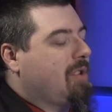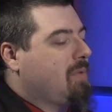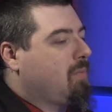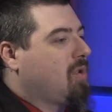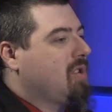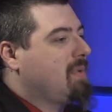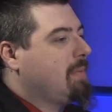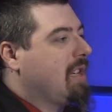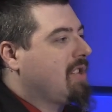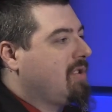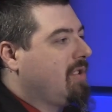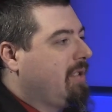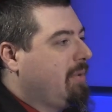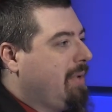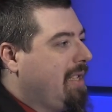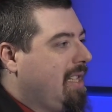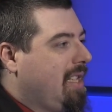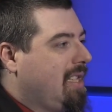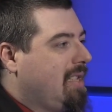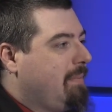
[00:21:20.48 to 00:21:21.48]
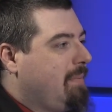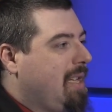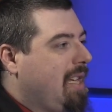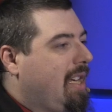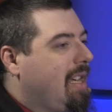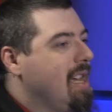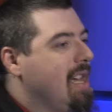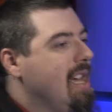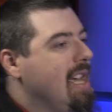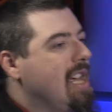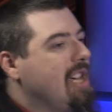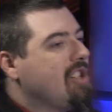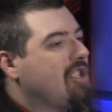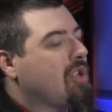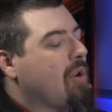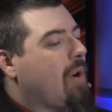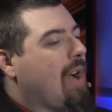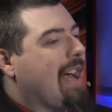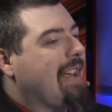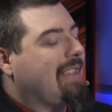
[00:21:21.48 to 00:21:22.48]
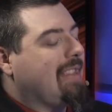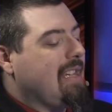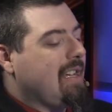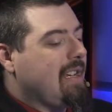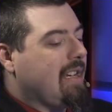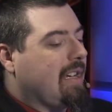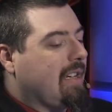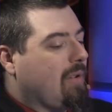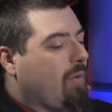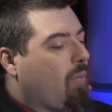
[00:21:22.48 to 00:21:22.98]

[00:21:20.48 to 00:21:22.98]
more special do we need to be? So I think